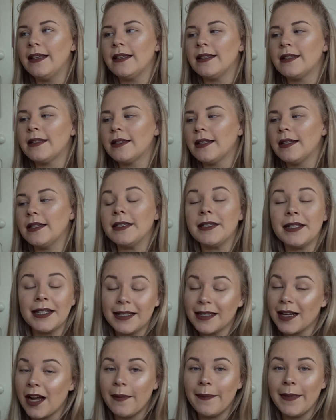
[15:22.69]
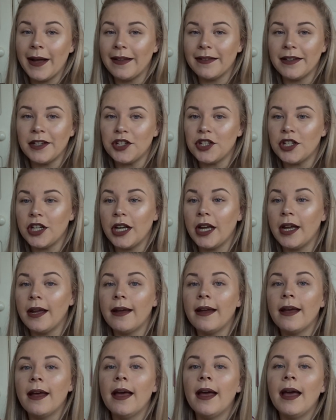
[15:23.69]
This did come out this
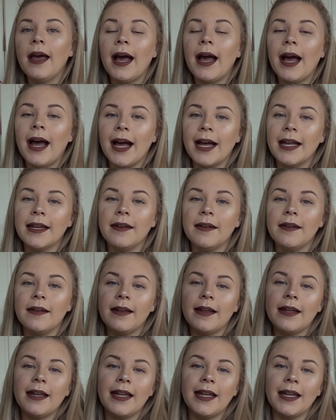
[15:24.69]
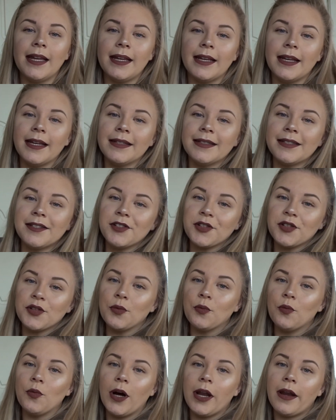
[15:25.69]
year, and it is
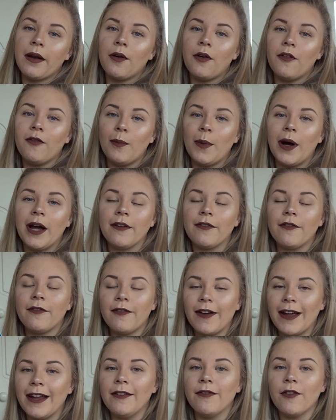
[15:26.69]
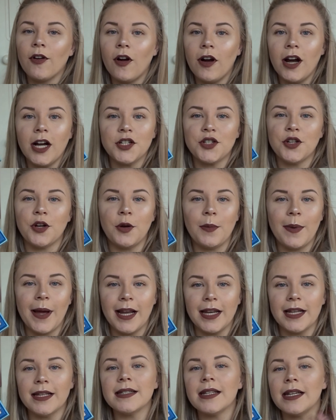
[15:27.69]
just one of my favourite eyeshadow
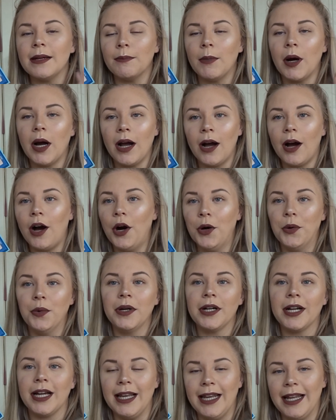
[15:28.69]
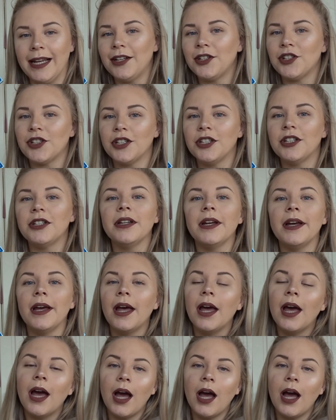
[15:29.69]
palettes in my whole collection.